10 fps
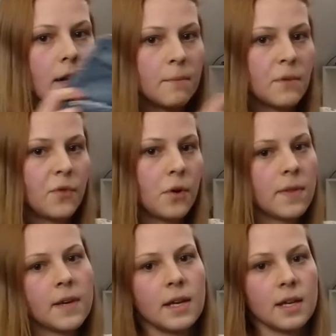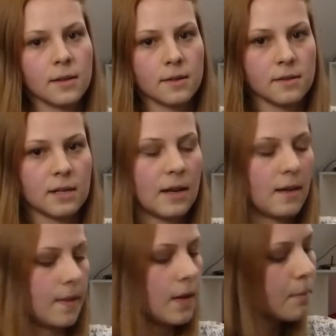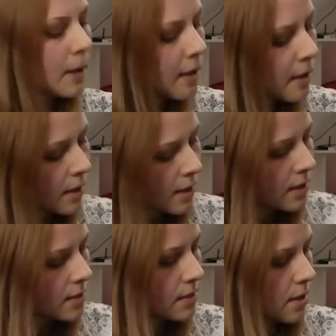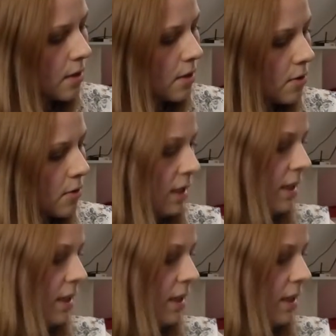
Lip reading: and before they sat at the hip, so